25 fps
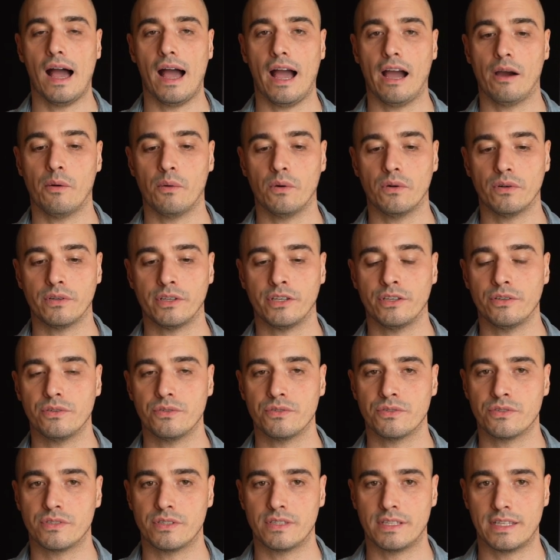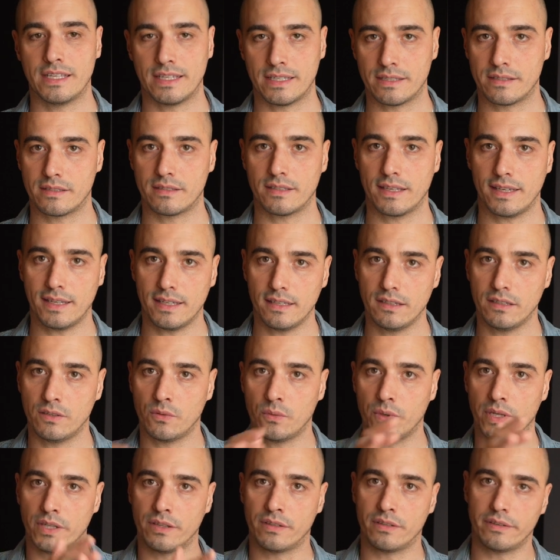I will use this in the
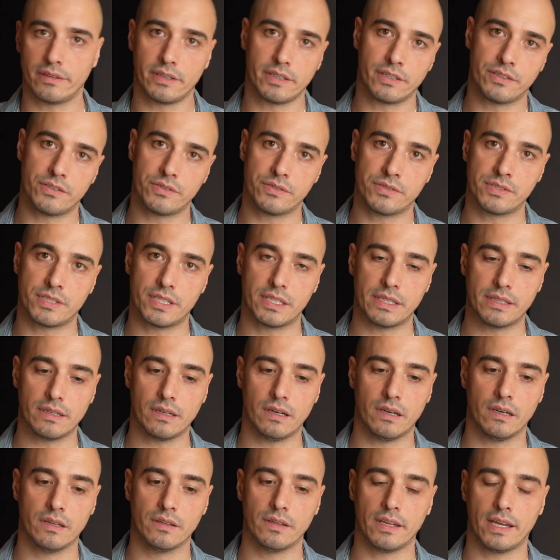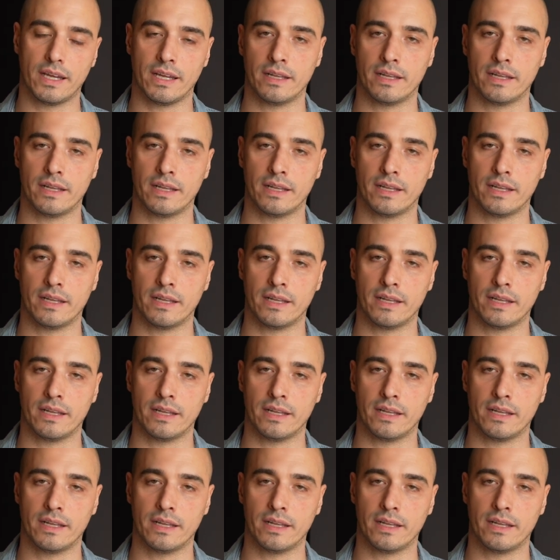winter to sit on,